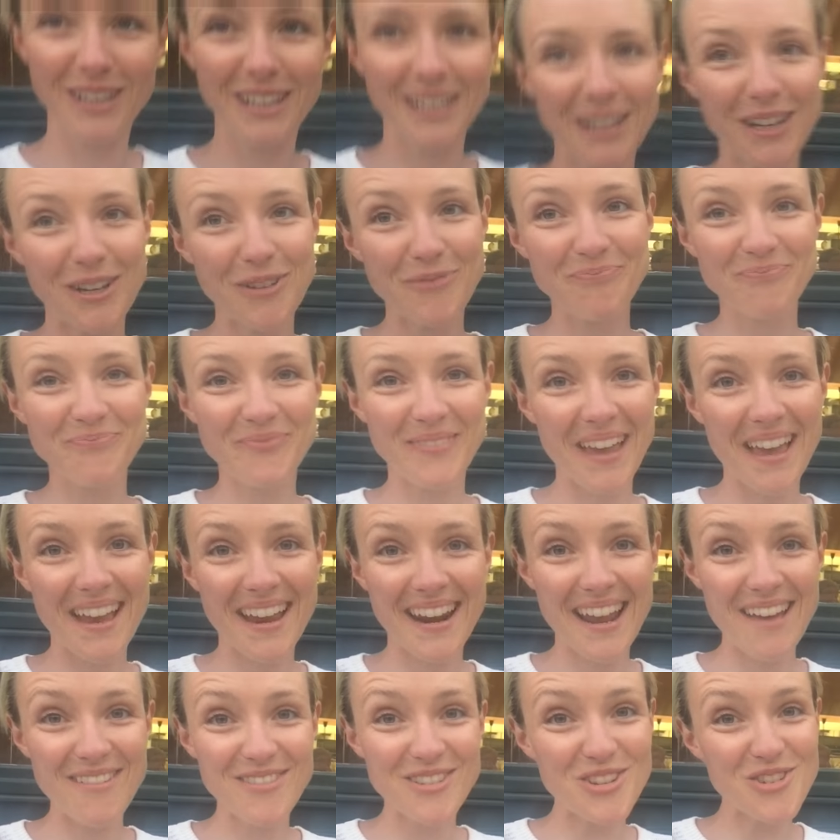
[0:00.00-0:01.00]
you know, I'm
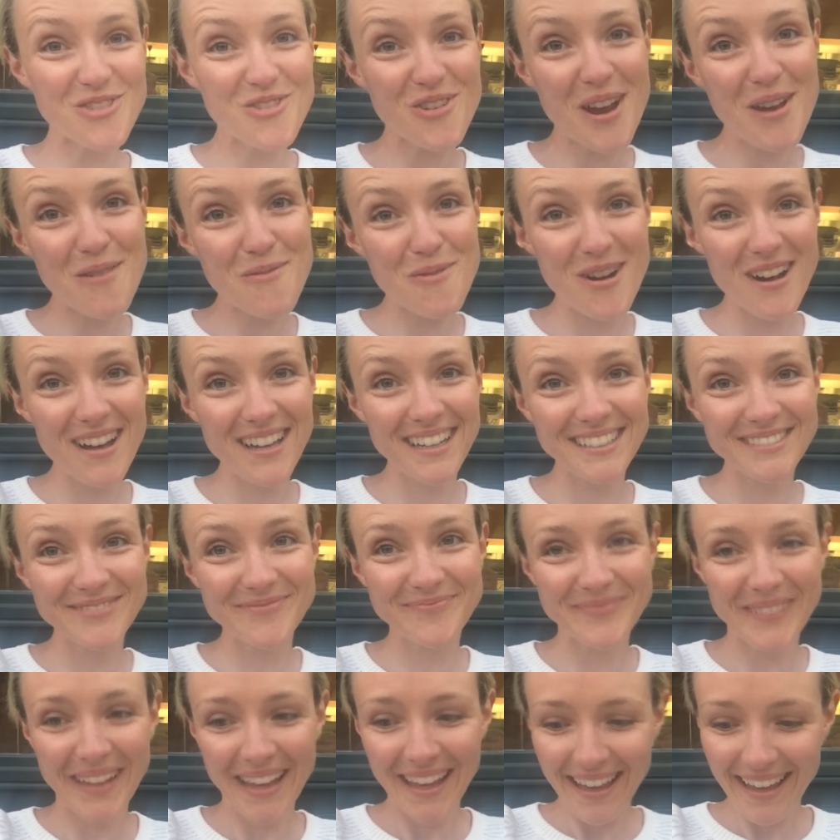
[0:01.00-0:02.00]
gonna have to try one.
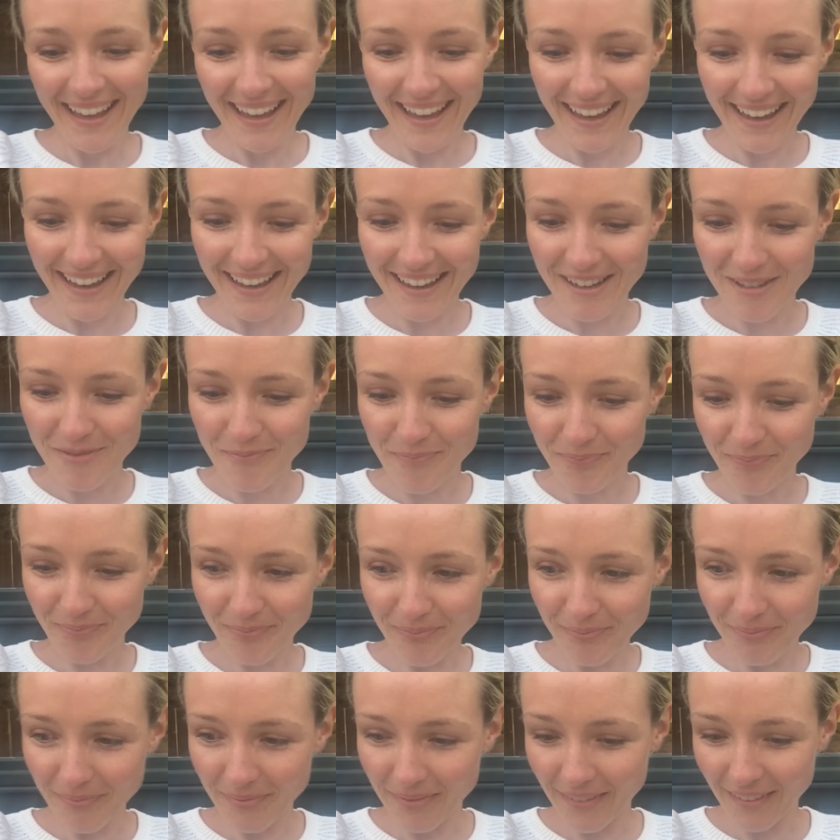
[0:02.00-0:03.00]

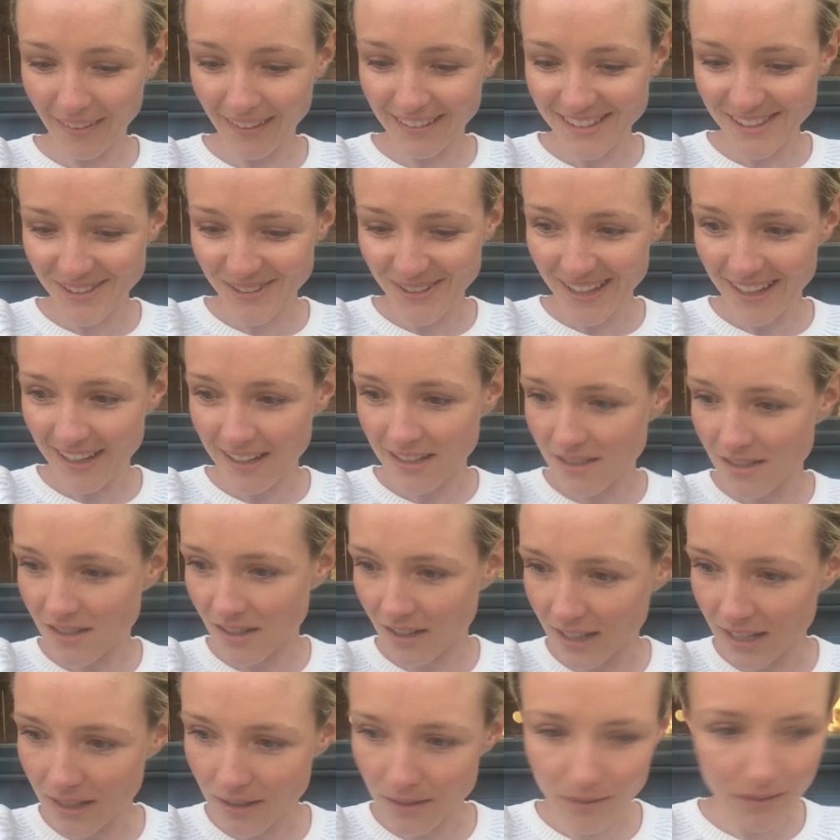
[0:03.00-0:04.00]
So yeah, let's
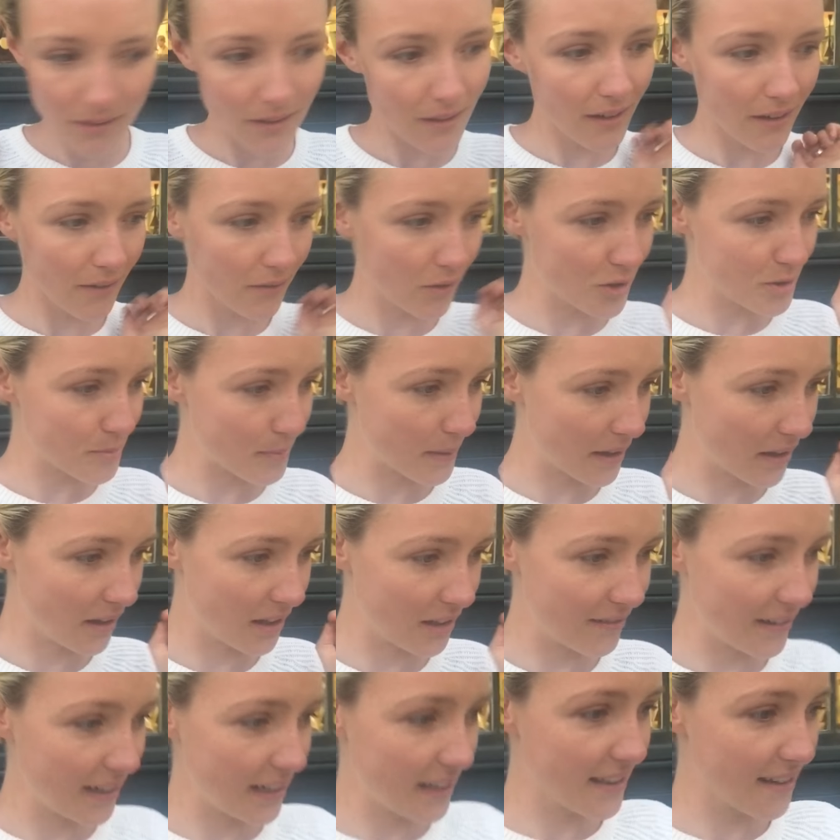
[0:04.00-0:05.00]
tuck in. I've lost my
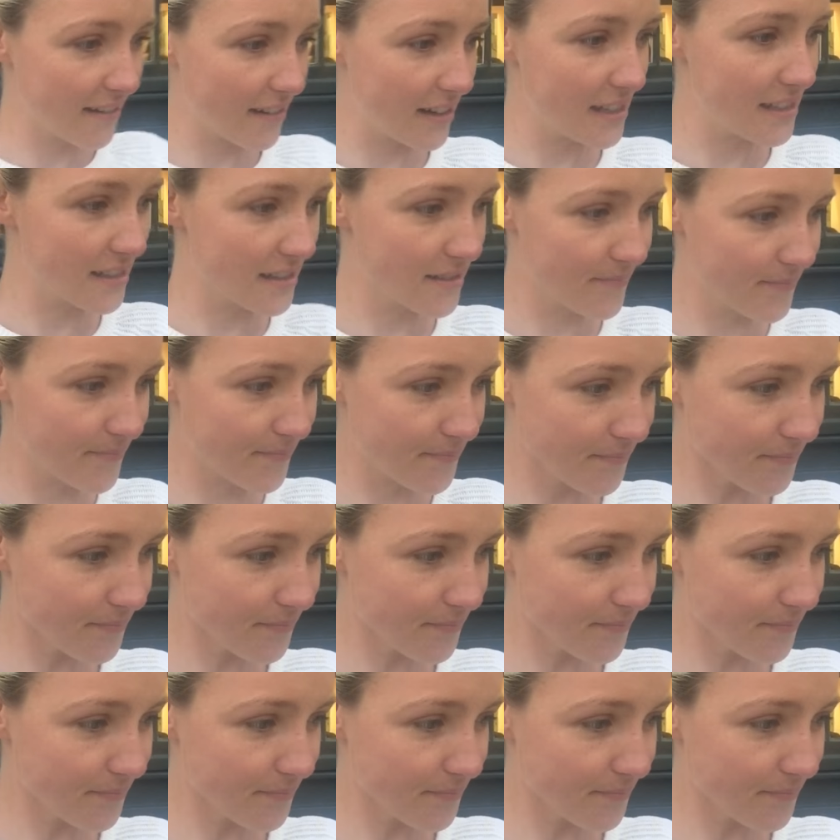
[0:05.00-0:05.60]
cutlery, there it is.